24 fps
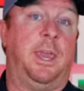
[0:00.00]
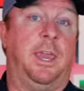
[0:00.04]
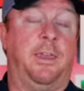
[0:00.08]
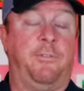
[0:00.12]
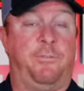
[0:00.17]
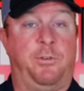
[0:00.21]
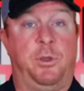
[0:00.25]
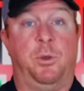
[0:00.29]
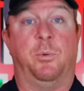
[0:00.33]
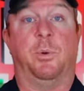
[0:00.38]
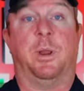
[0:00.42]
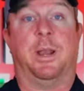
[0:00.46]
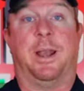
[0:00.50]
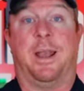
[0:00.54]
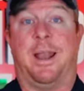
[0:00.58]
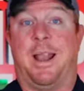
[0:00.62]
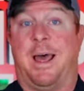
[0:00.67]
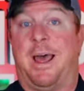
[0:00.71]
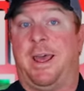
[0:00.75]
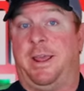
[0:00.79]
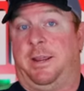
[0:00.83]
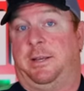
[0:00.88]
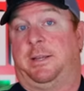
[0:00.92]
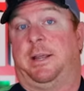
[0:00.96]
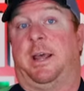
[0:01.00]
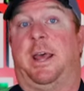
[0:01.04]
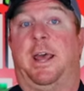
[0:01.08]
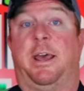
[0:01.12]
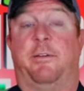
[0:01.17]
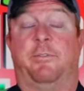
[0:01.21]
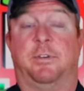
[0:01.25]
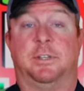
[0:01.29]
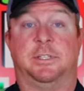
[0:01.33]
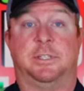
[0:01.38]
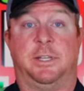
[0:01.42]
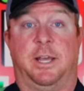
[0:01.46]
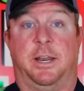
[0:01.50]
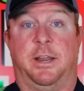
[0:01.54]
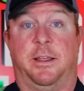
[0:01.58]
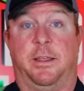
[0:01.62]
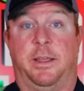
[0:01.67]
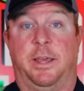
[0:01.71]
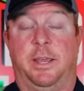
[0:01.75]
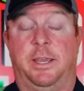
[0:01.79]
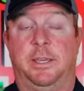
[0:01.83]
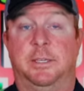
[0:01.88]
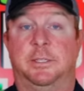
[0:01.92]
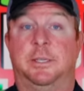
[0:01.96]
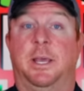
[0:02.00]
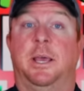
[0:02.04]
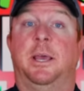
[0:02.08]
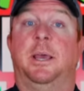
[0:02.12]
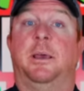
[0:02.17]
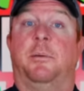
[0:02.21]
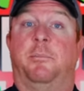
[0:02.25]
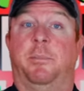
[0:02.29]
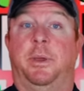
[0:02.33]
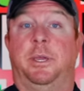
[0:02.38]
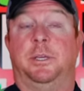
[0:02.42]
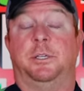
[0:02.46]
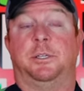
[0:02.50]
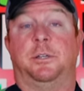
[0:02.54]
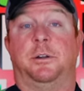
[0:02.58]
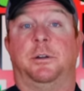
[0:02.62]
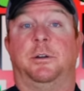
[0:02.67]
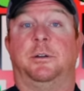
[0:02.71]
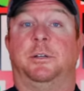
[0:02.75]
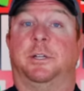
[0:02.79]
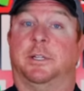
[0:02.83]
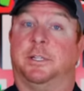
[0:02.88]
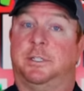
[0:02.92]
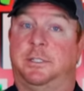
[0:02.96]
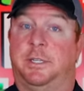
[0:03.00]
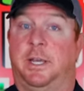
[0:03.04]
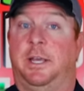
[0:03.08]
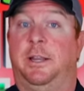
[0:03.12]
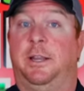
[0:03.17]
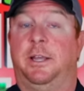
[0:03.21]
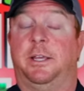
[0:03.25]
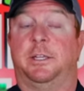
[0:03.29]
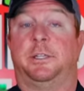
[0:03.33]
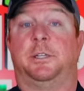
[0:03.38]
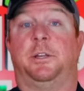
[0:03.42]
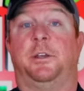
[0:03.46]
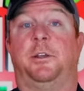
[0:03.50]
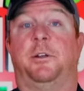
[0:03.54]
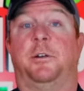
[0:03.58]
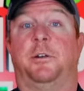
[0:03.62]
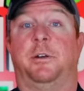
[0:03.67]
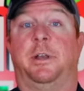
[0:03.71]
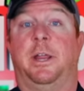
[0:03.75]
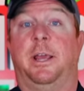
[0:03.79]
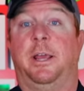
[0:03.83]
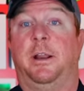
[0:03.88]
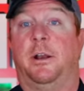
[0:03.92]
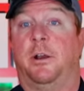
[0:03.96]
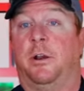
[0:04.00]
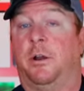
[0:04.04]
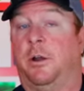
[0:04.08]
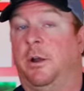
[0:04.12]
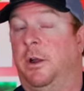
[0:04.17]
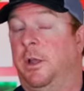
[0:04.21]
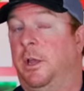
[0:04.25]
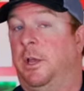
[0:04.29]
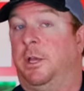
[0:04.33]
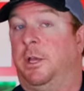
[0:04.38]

If you would like to have a set of these, be sure to send this to your dealer,